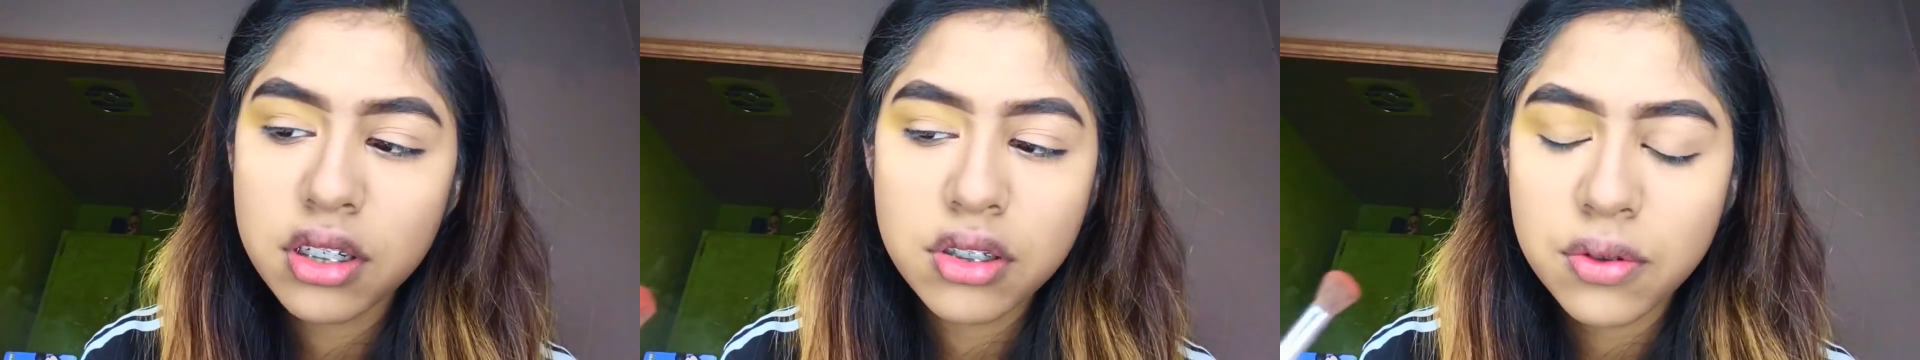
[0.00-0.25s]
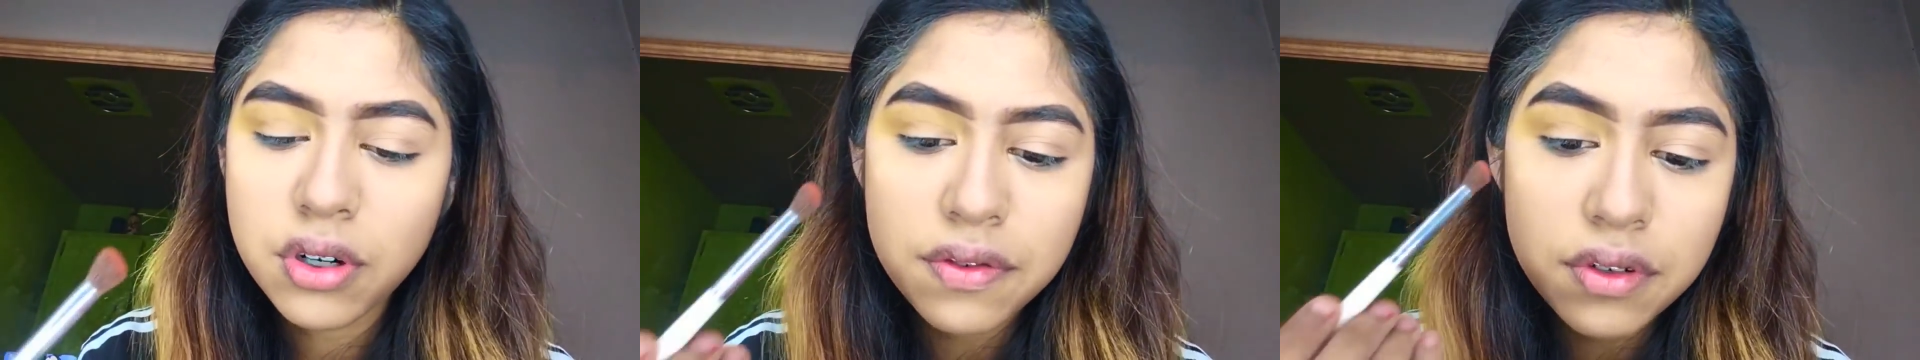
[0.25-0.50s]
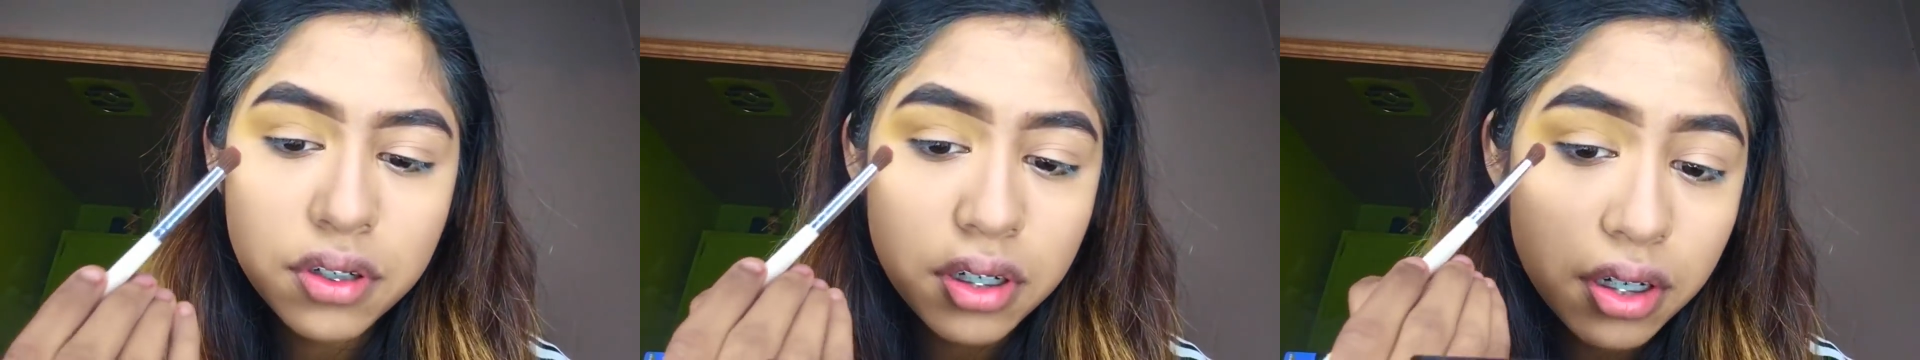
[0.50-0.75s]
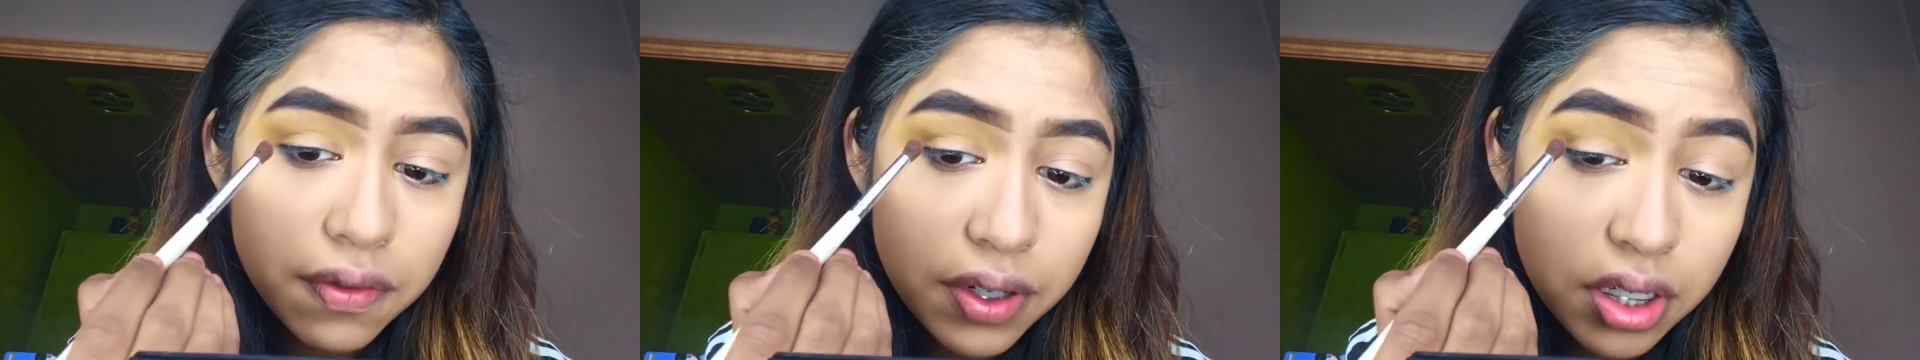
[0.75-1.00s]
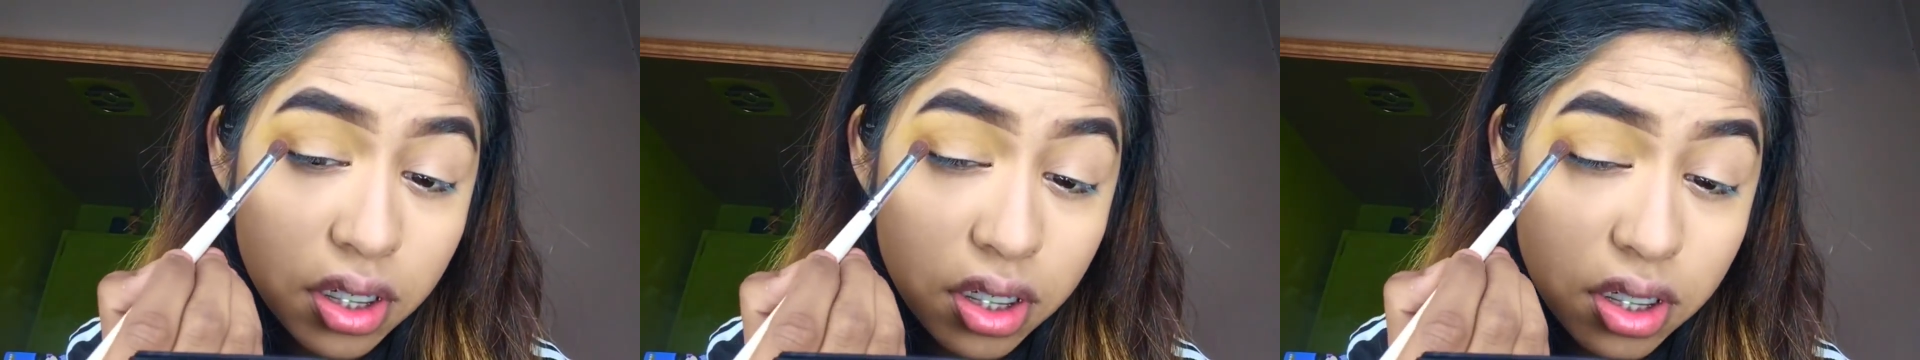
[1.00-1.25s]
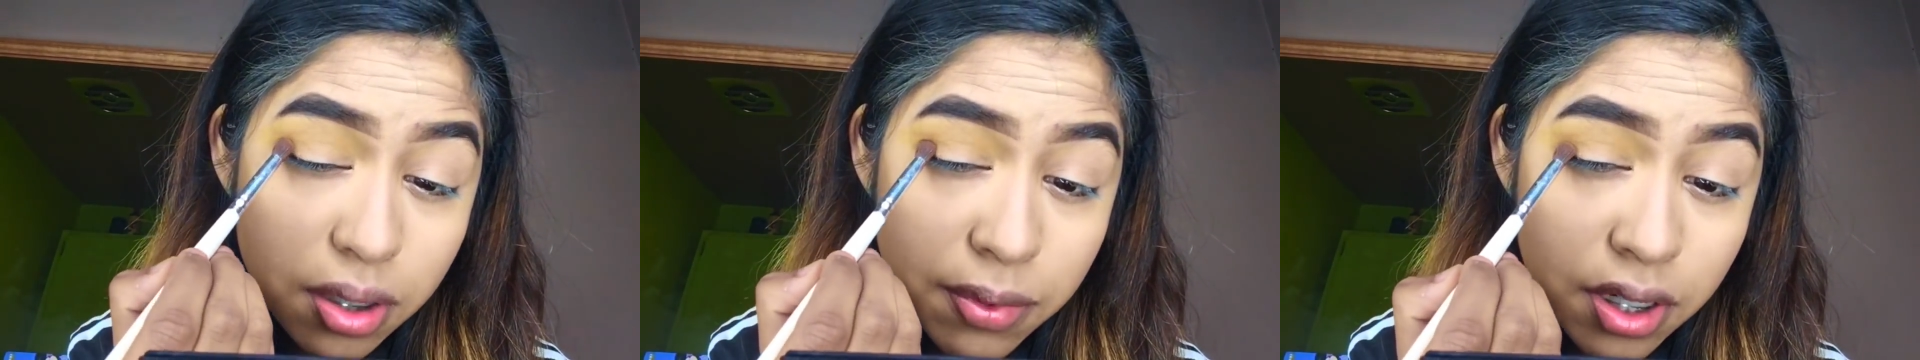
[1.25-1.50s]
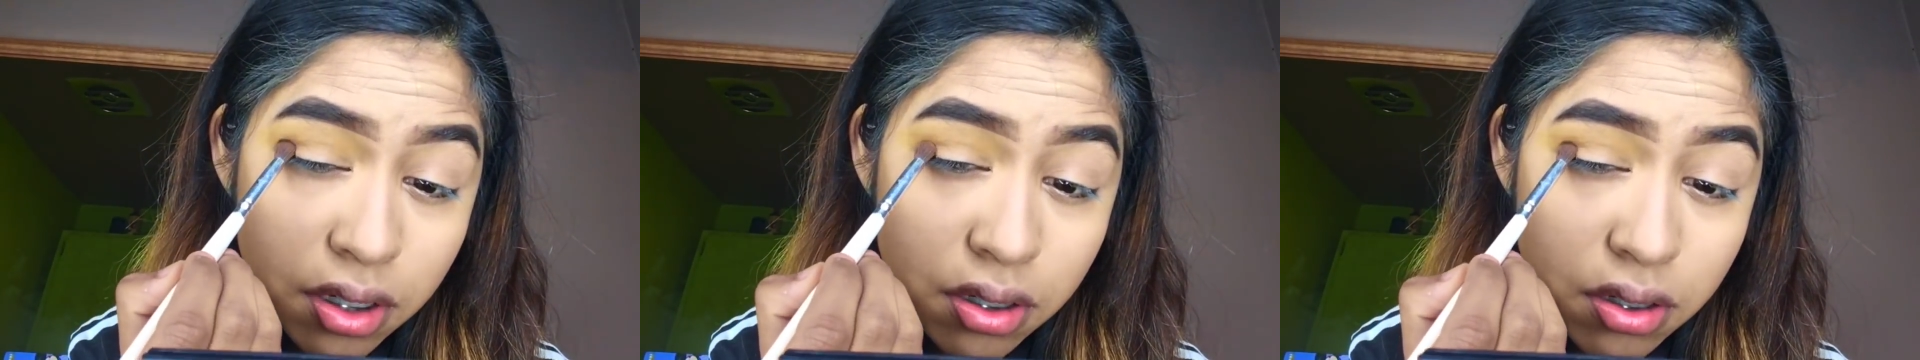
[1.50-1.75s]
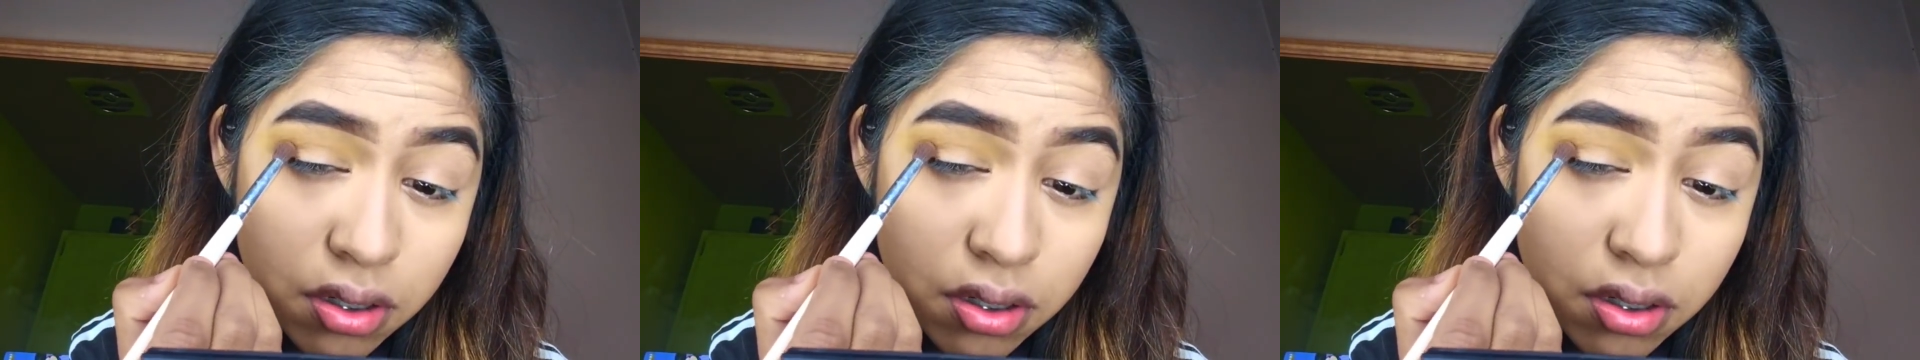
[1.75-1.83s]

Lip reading: it's whatever. I find it the same thing.